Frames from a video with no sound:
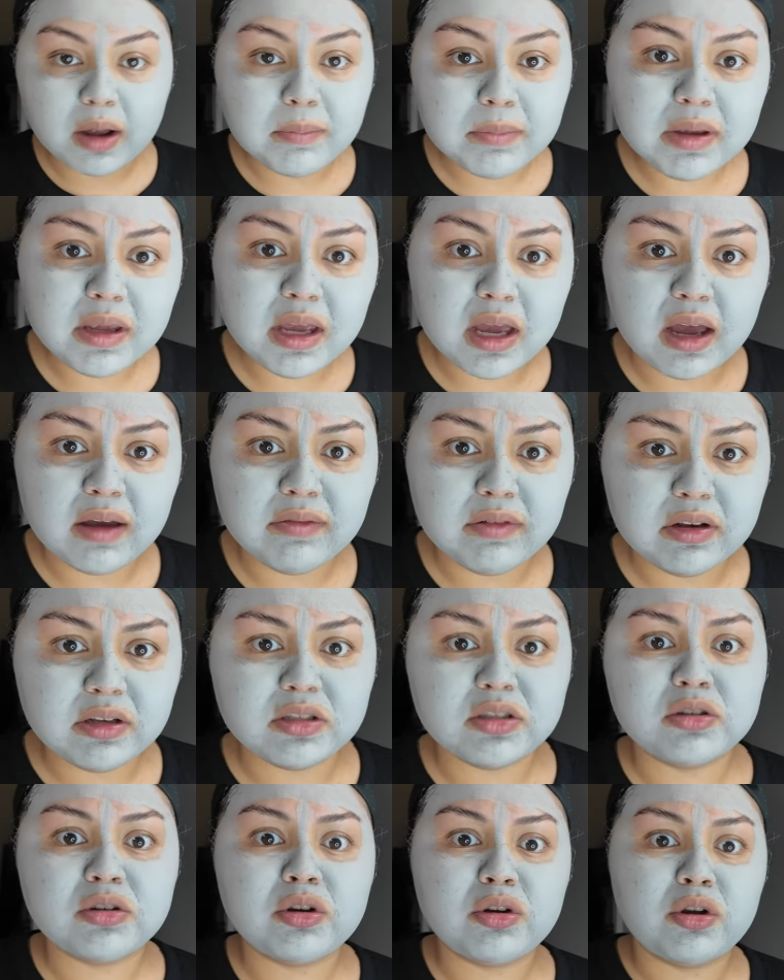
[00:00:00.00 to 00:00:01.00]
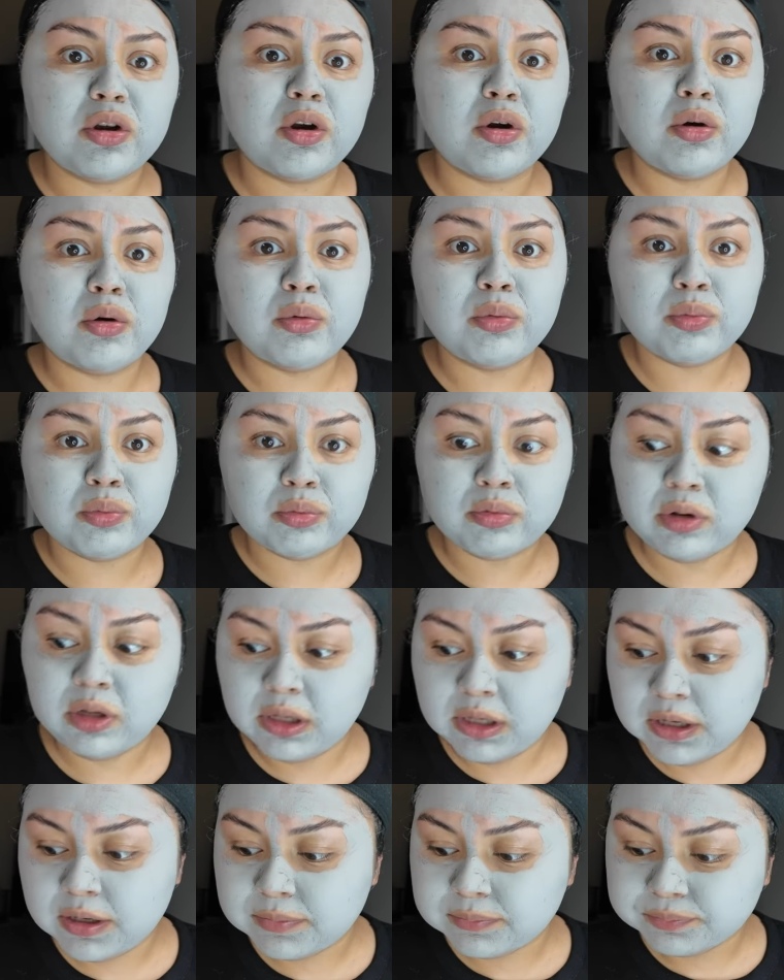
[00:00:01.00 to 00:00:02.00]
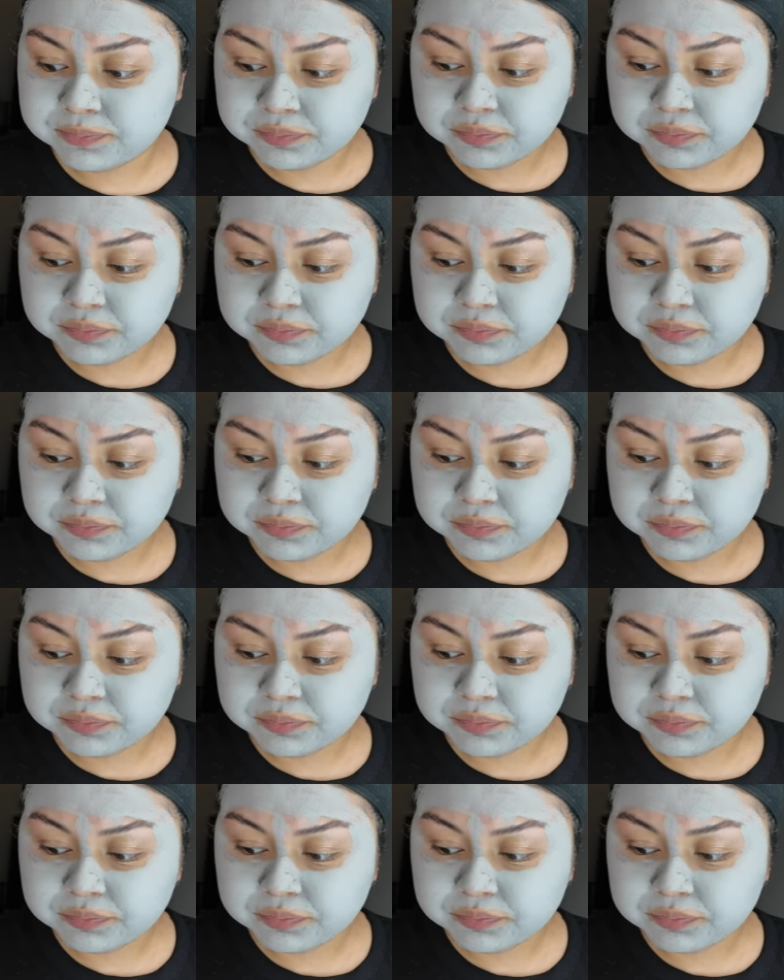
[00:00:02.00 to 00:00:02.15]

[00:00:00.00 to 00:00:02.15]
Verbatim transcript: On me having to go re